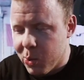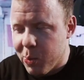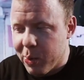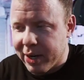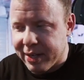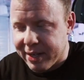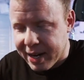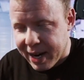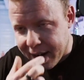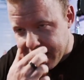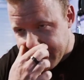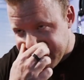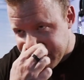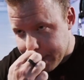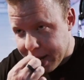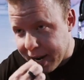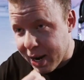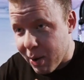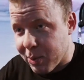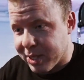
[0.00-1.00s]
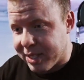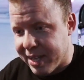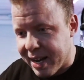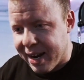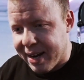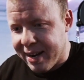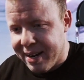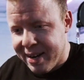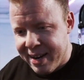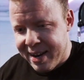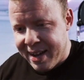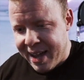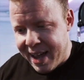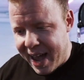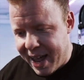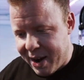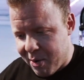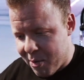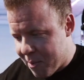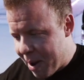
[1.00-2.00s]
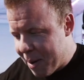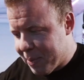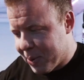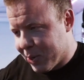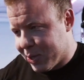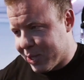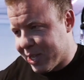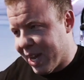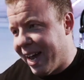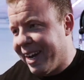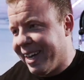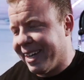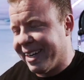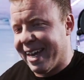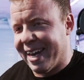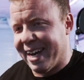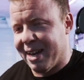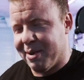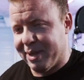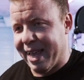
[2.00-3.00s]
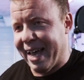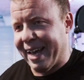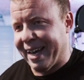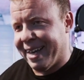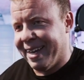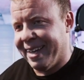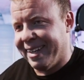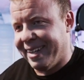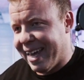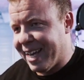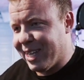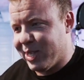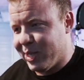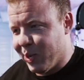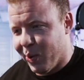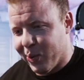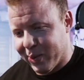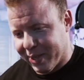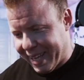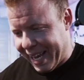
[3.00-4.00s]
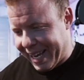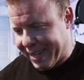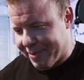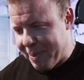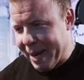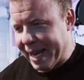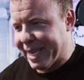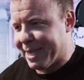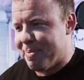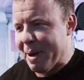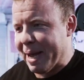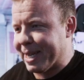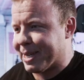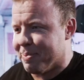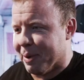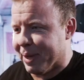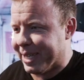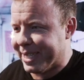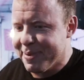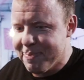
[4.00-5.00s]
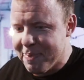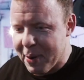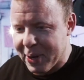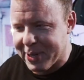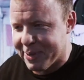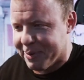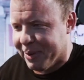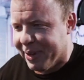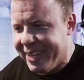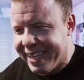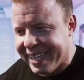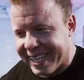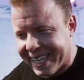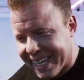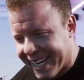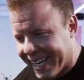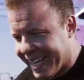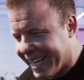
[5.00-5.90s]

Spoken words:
You were there, and I was there, and I remember you signing that, and I was like, that shoulder's like as big as a basketball. It's impossible. Yeah.